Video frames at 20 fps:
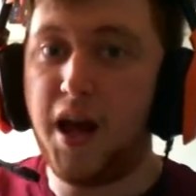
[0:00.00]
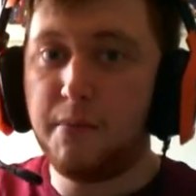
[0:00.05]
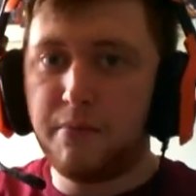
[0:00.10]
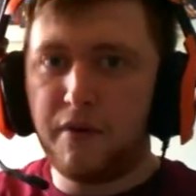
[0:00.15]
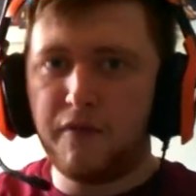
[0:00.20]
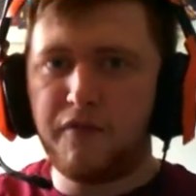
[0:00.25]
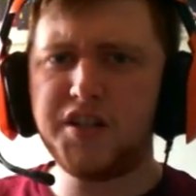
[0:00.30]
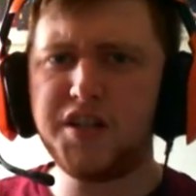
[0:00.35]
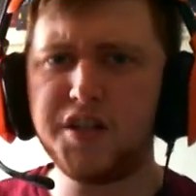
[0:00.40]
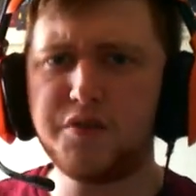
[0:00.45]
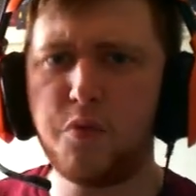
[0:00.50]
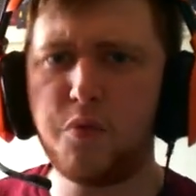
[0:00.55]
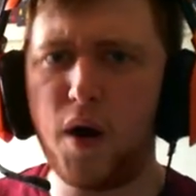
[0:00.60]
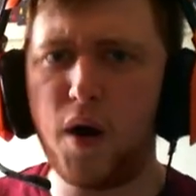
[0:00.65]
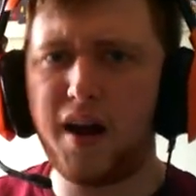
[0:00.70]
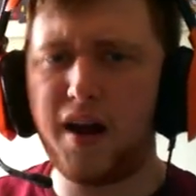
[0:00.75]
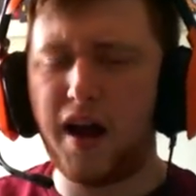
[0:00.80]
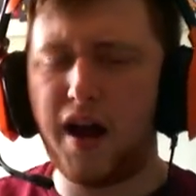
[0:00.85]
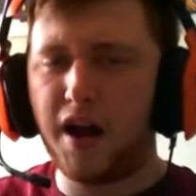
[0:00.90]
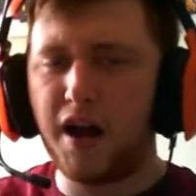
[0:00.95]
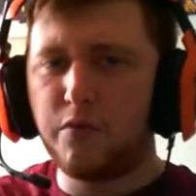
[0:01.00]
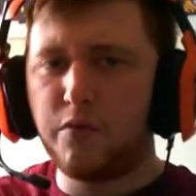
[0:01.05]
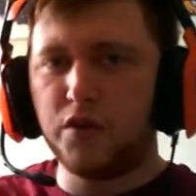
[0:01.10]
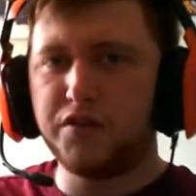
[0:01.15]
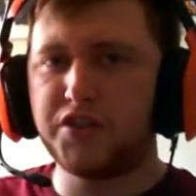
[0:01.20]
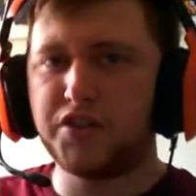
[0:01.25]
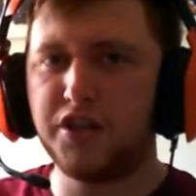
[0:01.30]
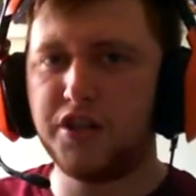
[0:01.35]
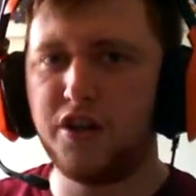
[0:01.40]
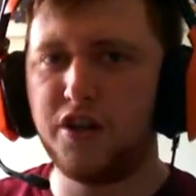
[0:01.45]
But this is where I
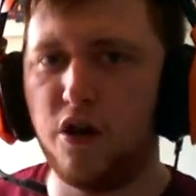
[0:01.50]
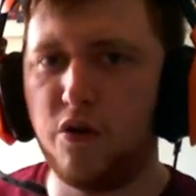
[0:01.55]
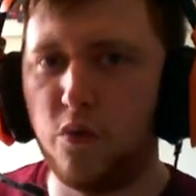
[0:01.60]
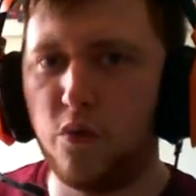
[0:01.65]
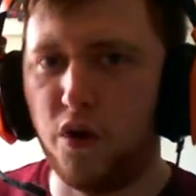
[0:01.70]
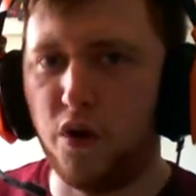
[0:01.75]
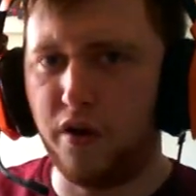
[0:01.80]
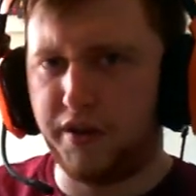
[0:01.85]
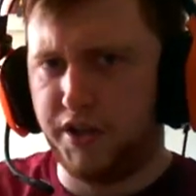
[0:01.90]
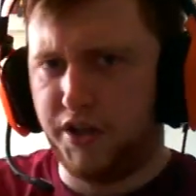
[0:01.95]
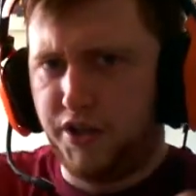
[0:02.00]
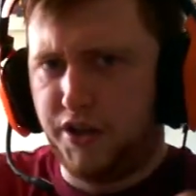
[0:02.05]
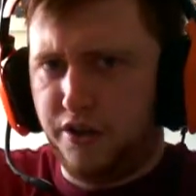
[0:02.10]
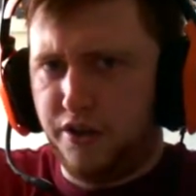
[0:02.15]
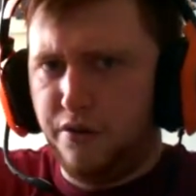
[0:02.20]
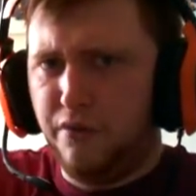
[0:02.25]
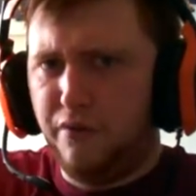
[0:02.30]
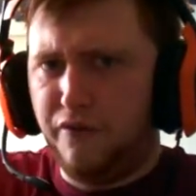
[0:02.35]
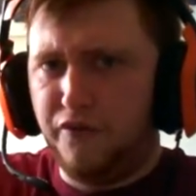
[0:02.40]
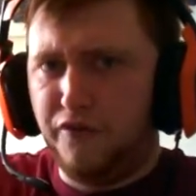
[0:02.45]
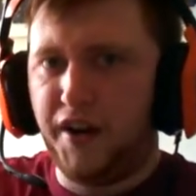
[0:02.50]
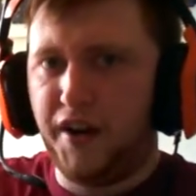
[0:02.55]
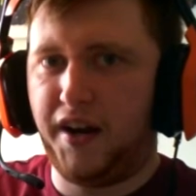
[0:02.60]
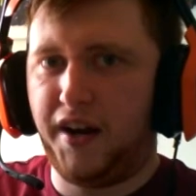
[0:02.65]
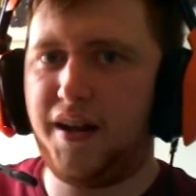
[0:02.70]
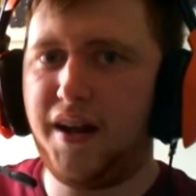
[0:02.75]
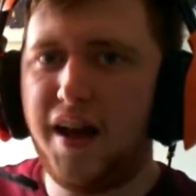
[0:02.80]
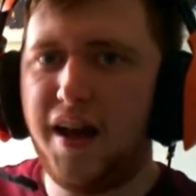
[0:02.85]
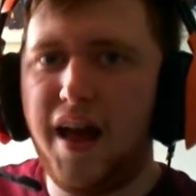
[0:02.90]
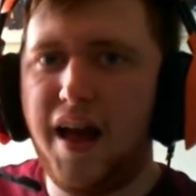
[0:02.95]
want to know what you
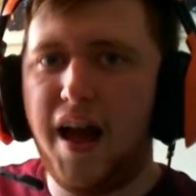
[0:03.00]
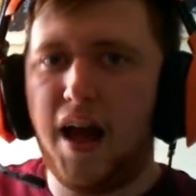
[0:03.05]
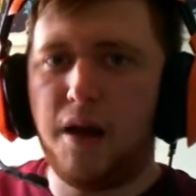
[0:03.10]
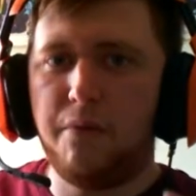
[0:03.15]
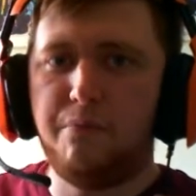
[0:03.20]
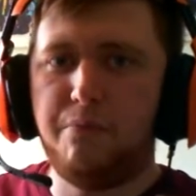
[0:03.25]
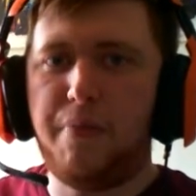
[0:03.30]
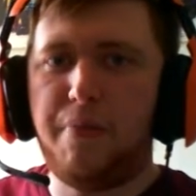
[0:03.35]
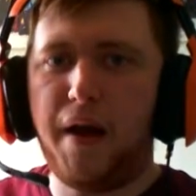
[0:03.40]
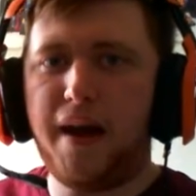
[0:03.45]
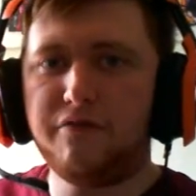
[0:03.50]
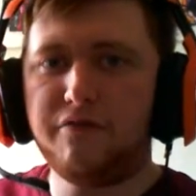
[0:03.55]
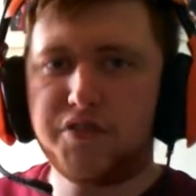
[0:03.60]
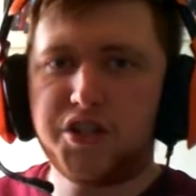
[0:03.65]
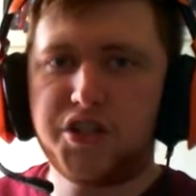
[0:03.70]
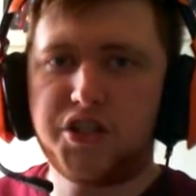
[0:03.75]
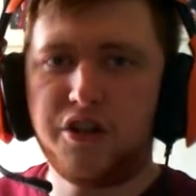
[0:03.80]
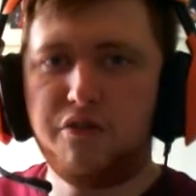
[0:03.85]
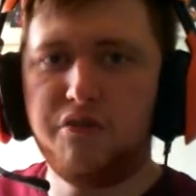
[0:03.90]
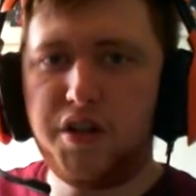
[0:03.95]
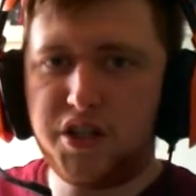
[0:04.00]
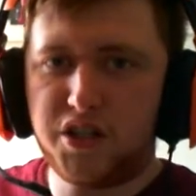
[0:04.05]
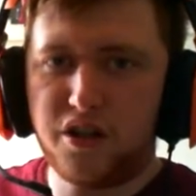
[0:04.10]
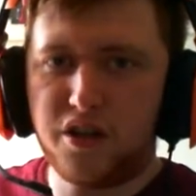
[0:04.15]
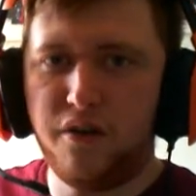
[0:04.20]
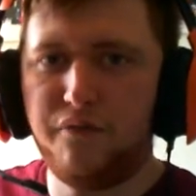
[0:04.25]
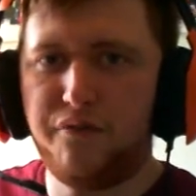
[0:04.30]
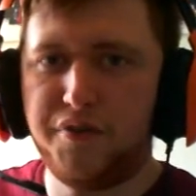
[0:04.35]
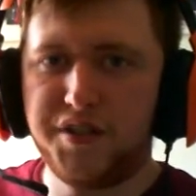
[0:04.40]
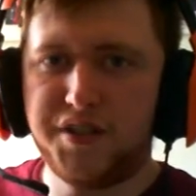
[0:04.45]
think about Sony's
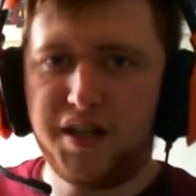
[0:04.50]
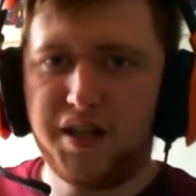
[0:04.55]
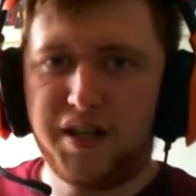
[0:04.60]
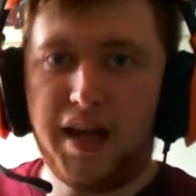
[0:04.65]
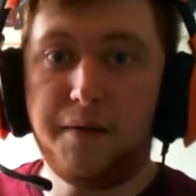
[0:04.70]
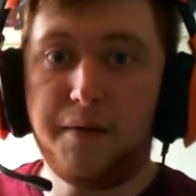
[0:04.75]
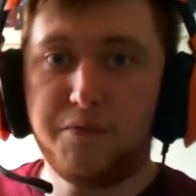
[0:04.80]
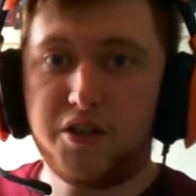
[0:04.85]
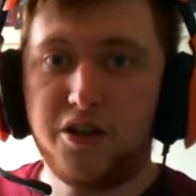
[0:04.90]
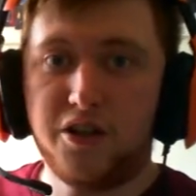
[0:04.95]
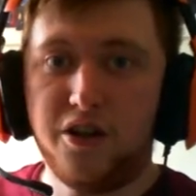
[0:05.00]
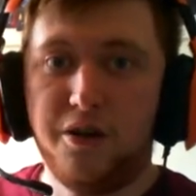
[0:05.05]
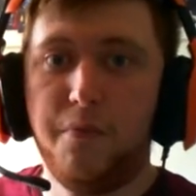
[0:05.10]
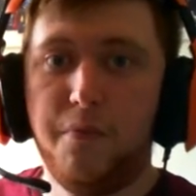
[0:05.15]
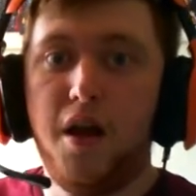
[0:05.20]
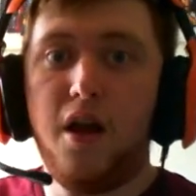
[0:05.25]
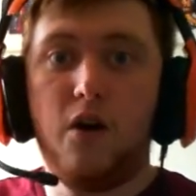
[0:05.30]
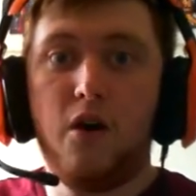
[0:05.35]
conference at Gamescom.